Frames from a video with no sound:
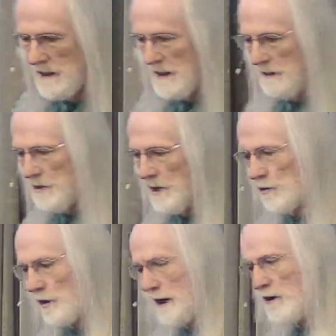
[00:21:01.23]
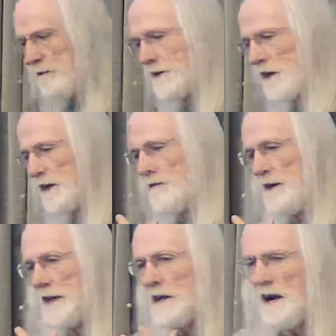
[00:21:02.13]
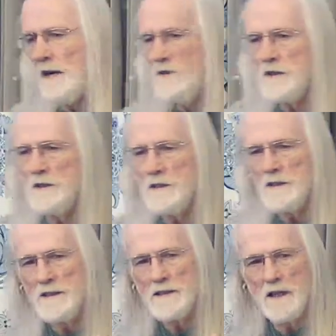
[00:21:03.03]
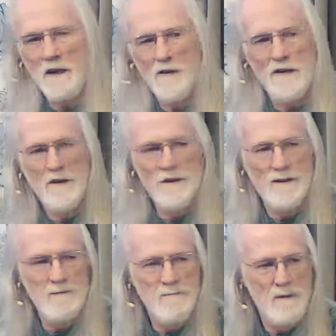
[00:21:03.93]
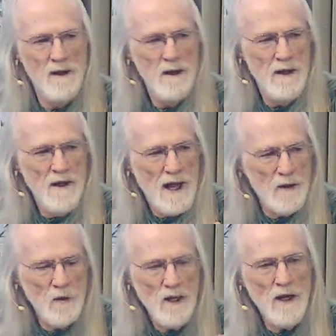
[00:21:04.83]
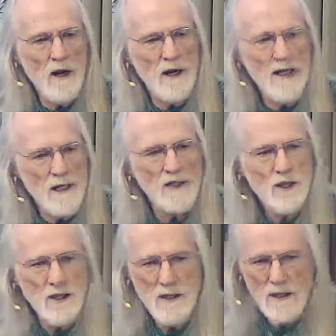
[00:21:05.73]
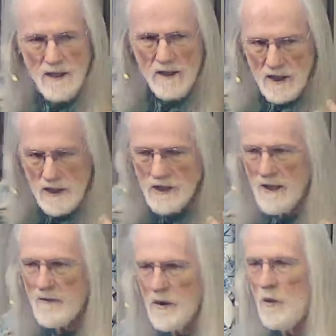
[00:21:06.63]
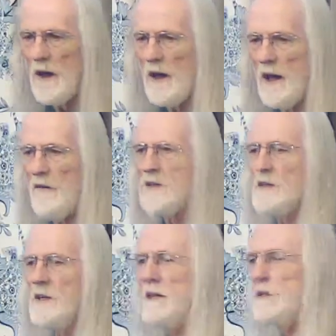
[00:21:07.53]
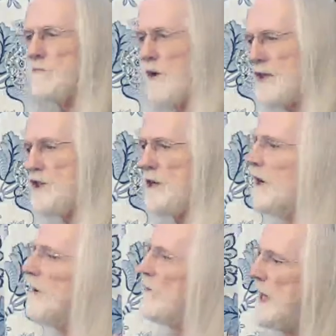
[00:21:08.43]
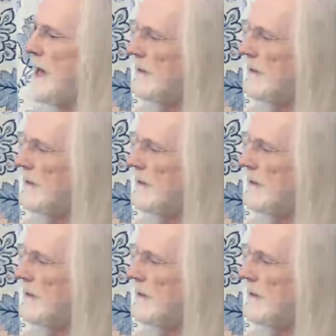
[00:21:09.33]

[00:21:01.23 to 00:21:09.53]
But rather I'm talking about consciousness itself. And we are each and every one of us an expression of that